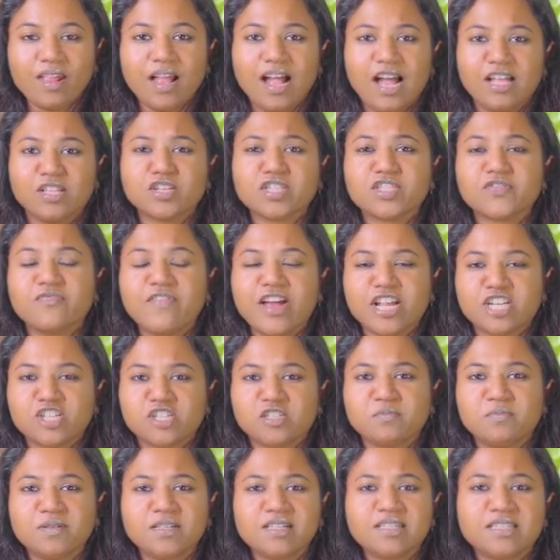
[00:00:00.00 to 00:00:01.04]
and those
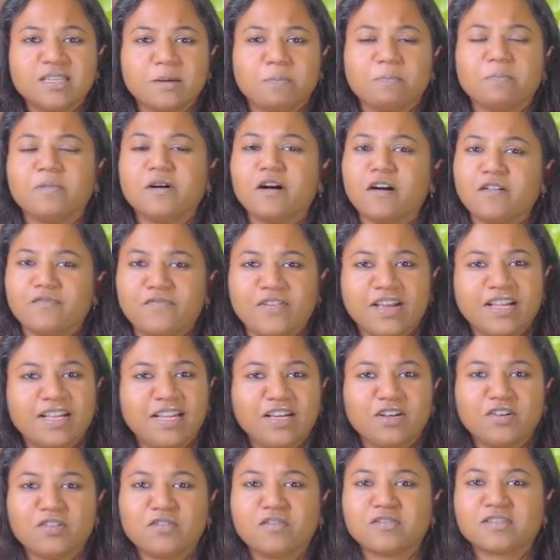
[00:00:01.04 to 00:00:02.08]
vegetables are perfectly
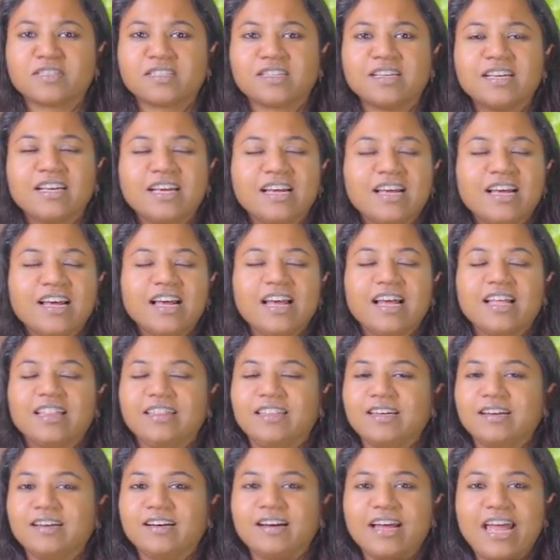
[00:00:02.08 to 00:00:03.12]
cooked.
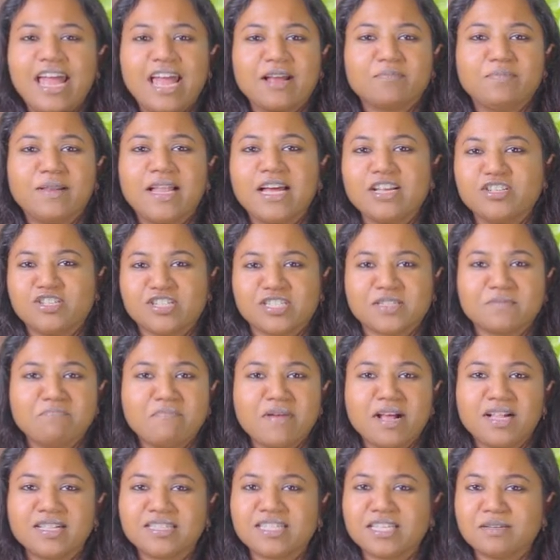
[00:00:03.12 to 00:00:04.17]
The eggplant just
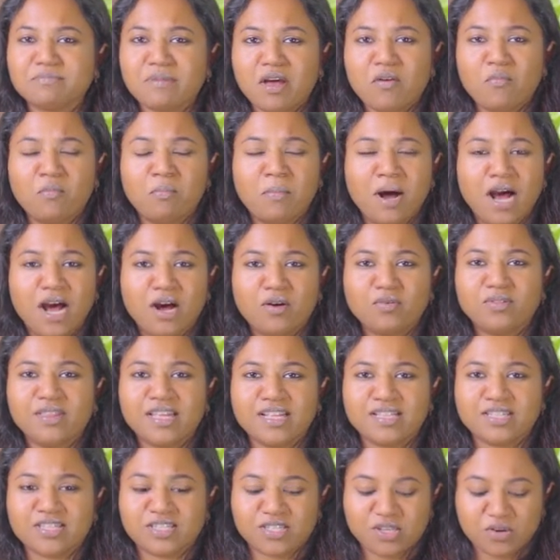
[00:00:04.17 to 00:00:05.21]
melts in my mouth,
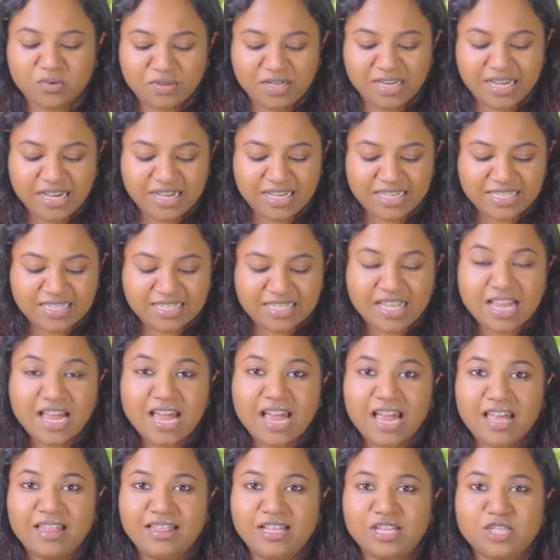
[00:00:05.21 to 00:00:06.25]
and so does
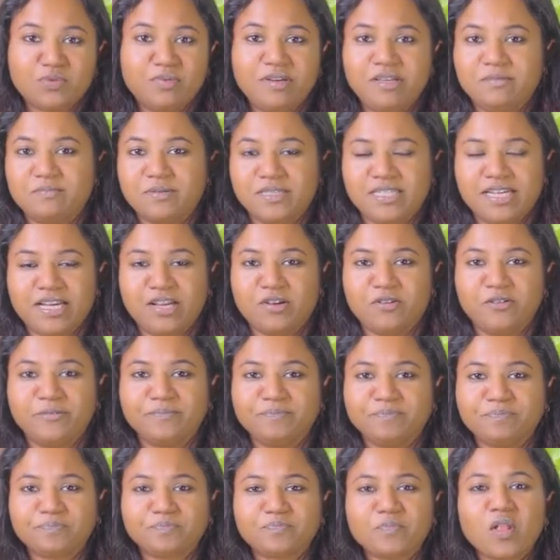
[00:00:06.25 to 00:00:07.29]
the sweet potato,
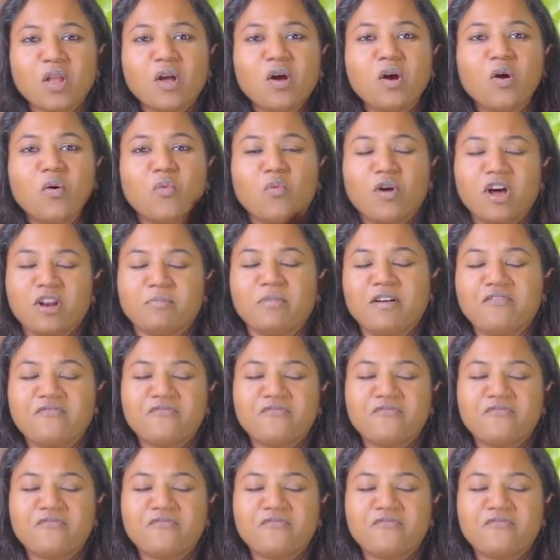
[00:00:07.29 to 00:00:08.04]
one of my